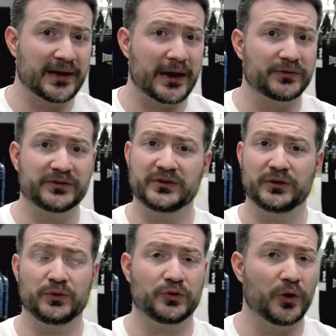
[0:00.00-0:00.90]
house,
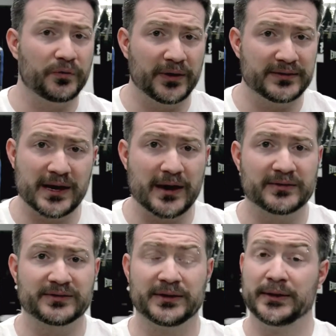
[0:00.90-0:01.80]
to girlfriend's
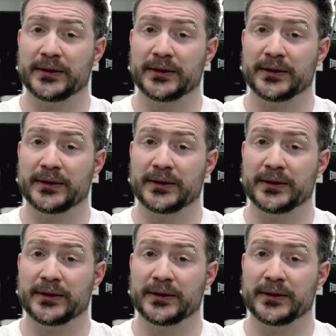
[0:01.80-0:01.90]
house,